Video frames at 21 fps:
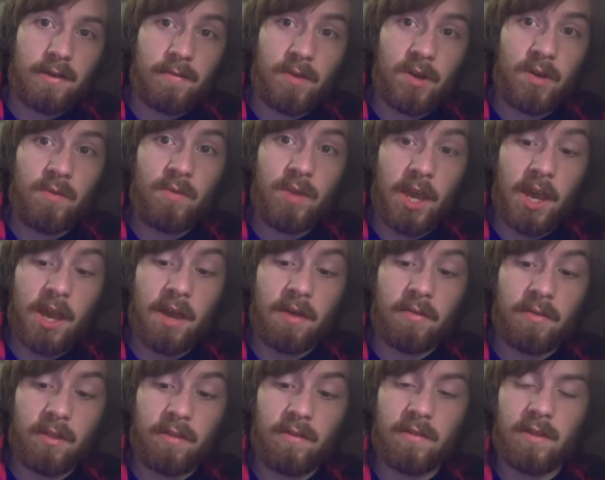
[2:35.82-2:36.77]
Oh
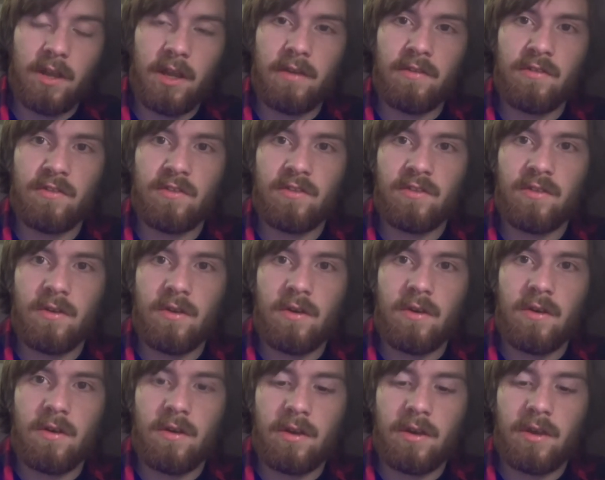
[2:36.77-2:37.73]
yeah, that's nice.
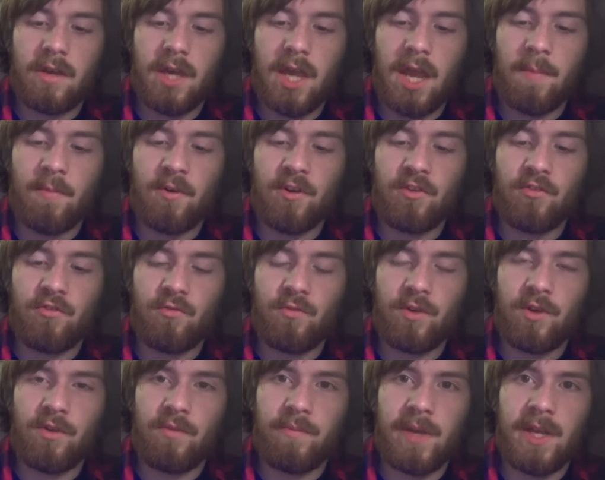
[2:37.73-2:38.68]
Camera, it's
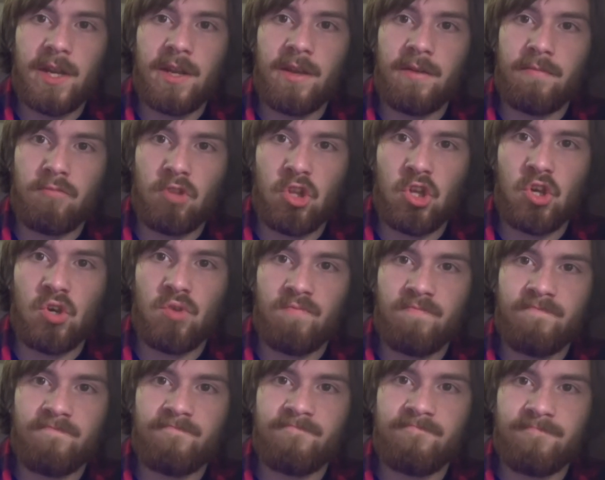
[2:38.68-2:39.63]
real medium
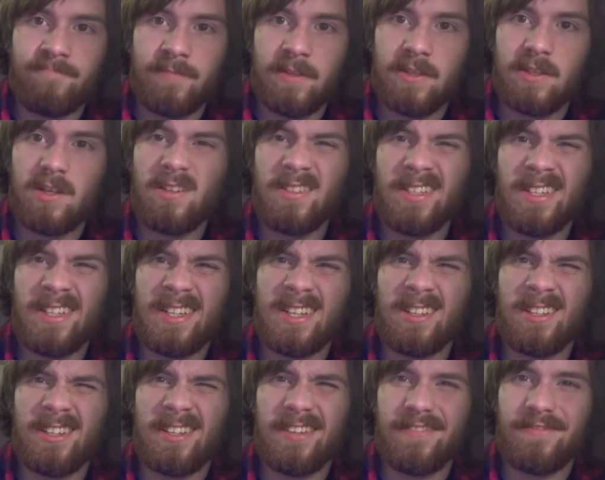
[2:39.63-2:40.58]
blue. It's hard to
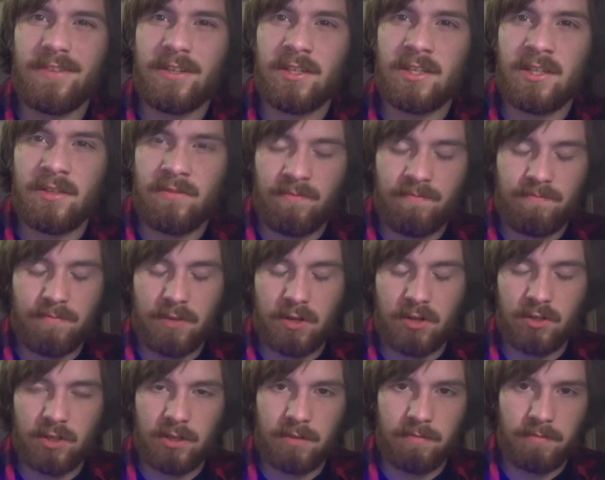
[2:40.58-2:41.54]
tell the difference in
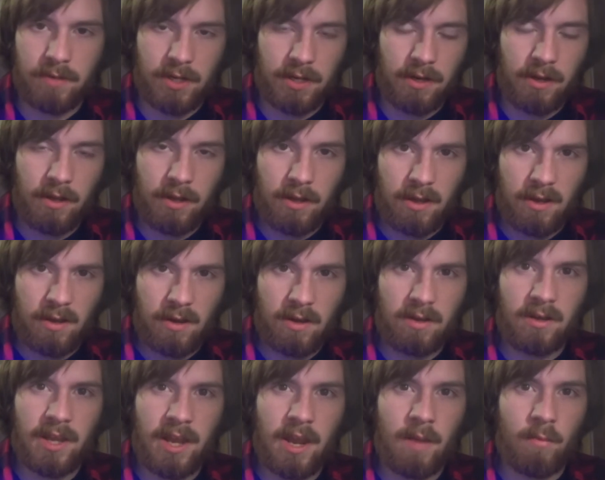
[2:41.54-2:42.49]
person, but
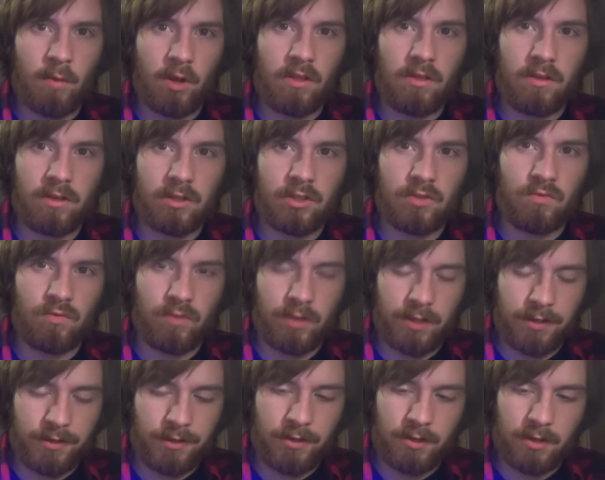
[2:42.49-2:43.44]
on camera it looks
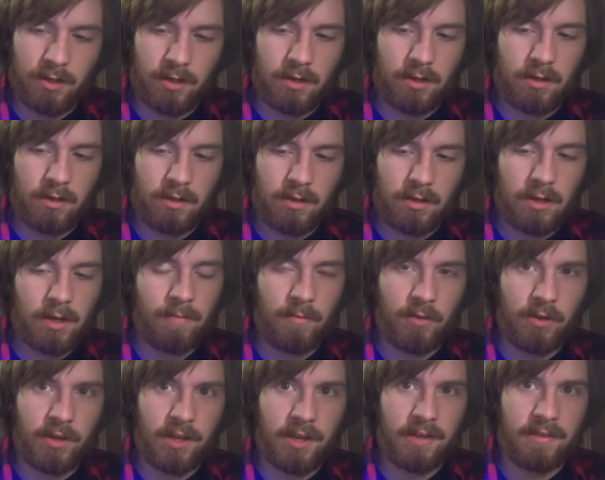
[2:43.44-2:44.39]
really good. I'm
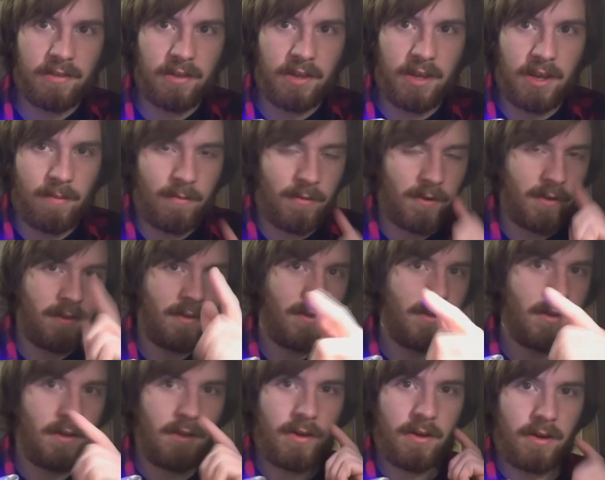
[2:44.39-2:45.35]
looking at the camera
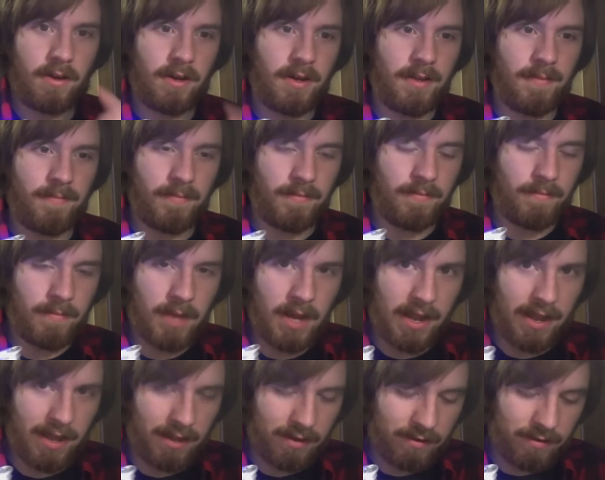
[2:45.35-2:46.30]
on
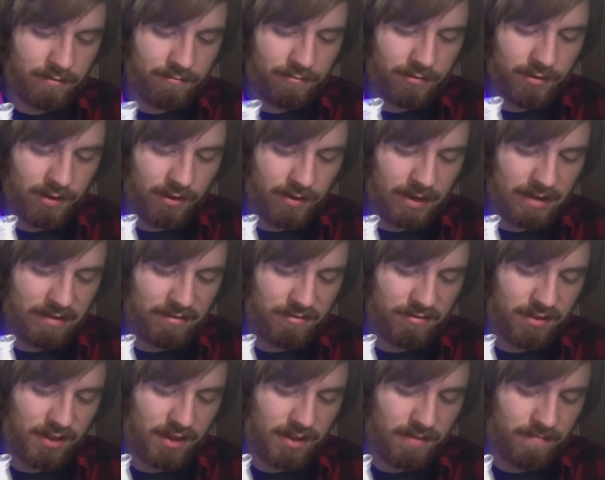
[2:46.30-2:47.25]
my end, so I can
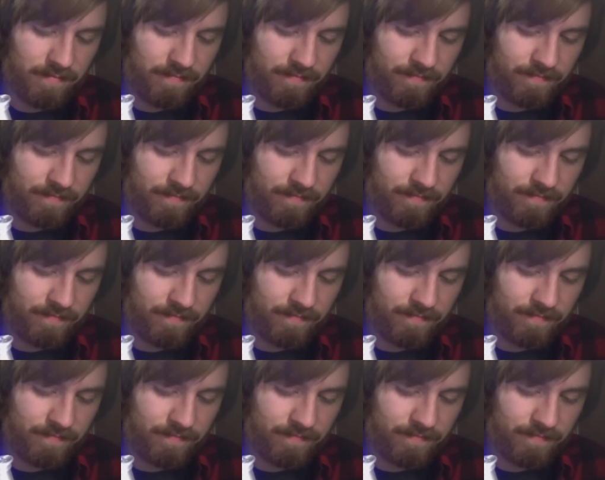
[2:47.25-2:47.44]
see it.